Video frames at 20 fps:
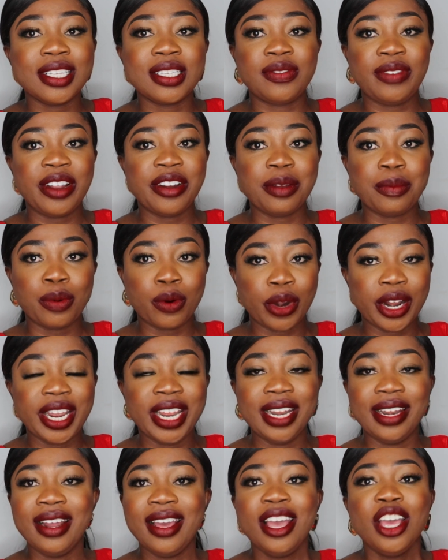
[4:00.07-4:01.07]
is very
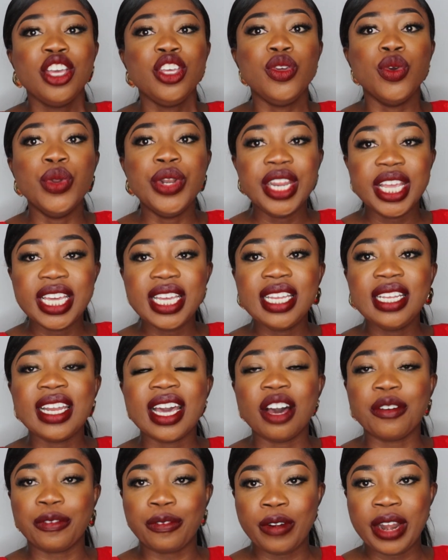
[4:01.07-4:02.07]
important. You need
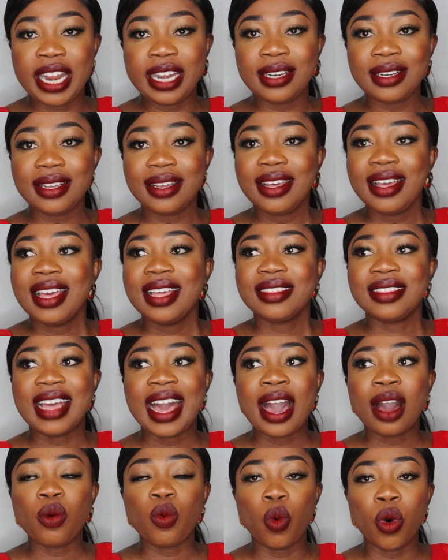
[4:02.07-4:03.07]
a friend
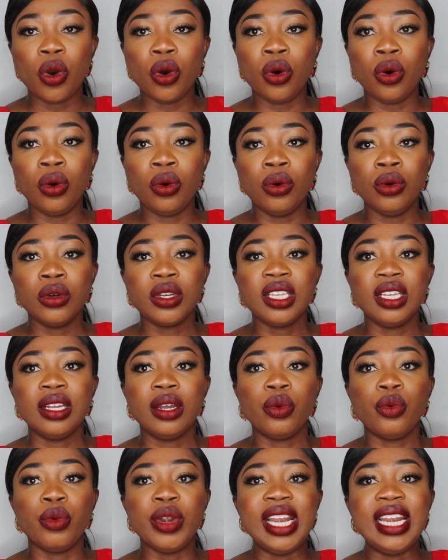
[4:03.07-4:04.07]
that will
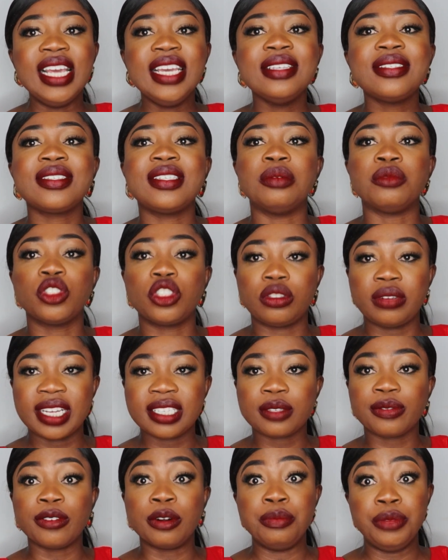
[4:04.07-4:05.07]
release some
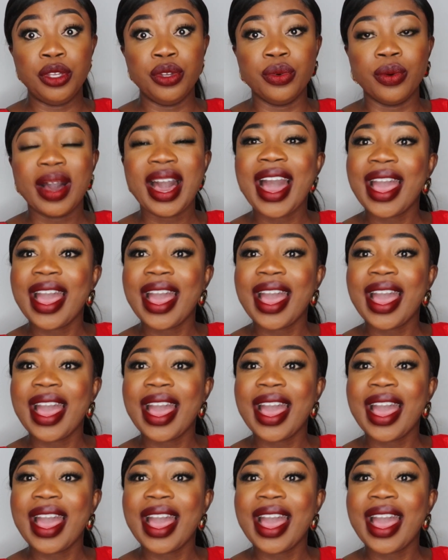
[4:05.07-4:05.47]
stress from you.